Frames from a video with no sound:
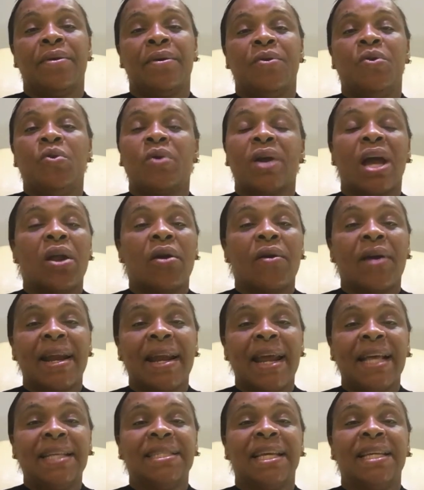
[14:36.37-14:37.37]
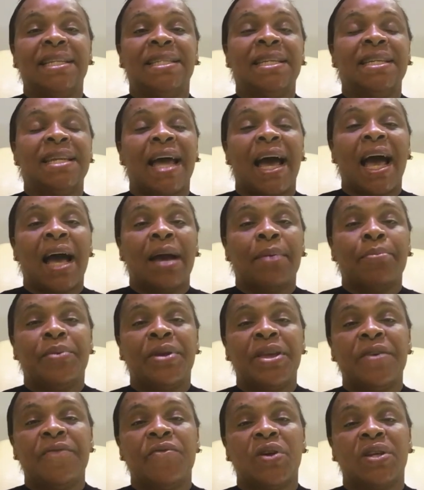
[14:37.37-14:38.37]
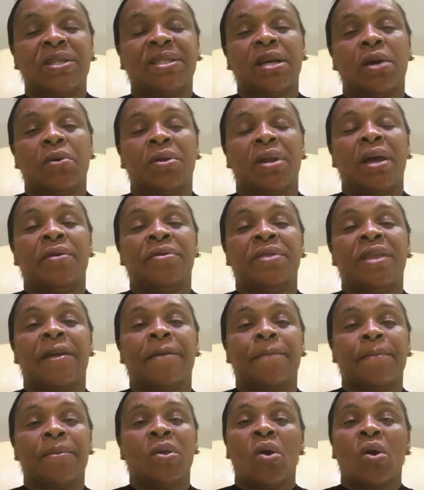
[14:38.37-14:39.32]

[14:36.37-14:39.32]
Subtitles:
You can organize a dinner and give your song out there.